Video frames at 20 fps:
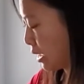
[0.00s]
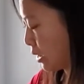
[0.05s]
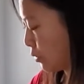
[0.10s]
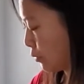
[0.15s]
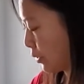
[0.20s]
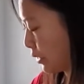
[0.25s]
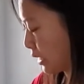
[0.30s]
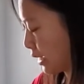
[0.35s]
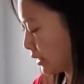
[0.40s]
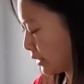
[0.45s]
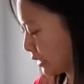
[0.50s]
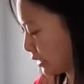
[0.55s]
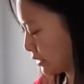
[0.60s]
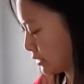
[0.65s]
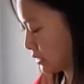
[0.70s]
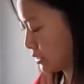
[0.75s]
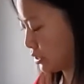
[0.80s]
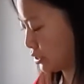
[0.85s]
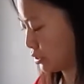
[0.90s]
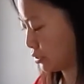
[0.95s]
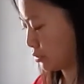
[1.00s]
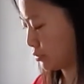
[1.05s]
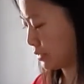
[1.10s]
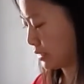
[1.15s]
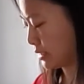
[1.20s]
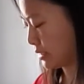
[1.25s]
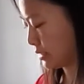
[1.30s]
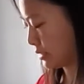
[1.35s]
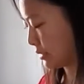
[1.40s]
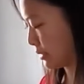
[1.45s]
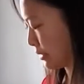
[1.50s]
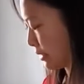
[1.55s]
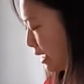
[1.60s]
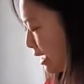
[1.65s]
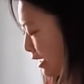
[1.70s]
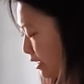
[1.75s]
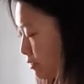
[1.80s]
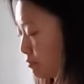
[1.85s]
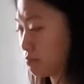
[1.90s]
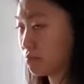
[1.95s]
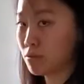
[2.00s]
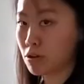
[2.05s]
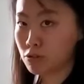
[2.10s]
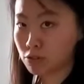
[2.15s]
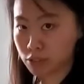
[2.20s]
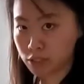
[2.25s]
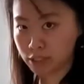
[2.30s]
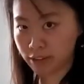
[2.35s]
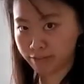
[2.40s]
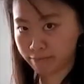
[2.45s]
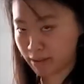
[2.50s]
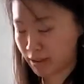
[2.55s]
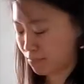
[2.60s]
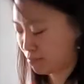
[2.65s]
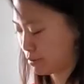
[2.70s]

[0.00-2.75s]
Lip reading: what I like to do is add most of my